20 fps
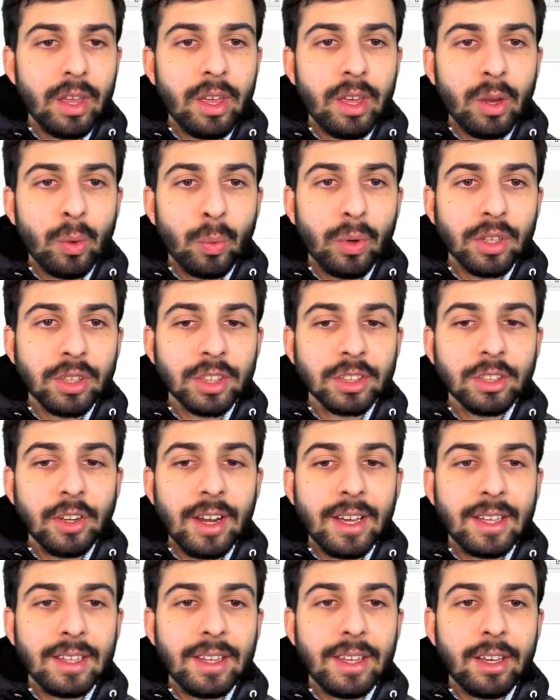We're just
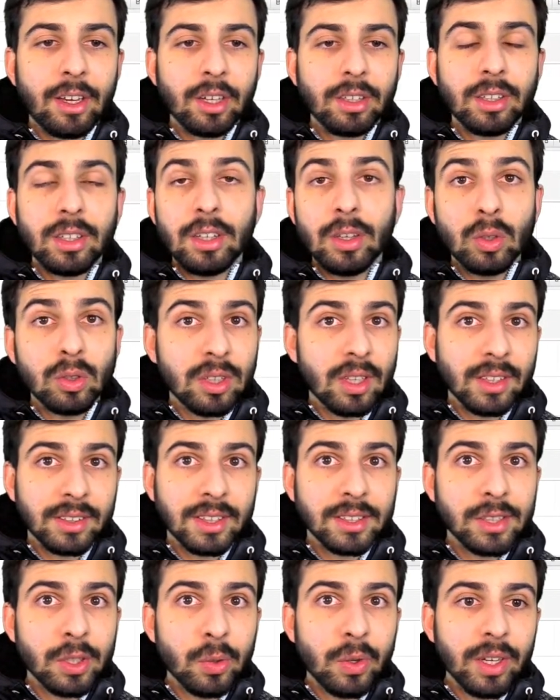gonna click on You Select a
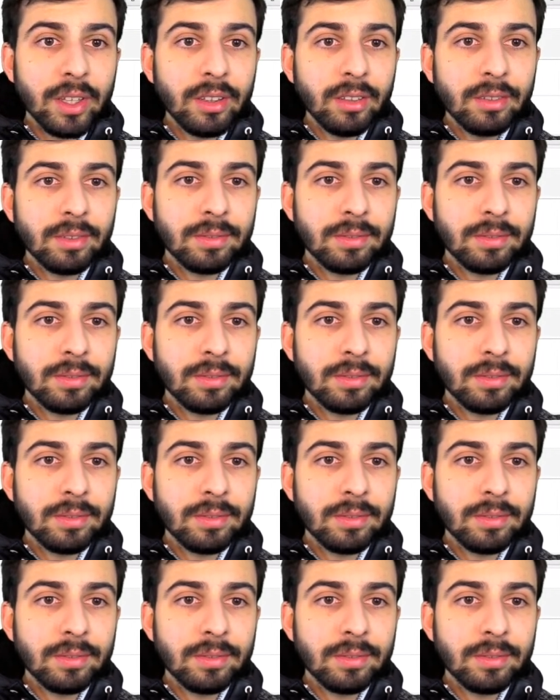Token.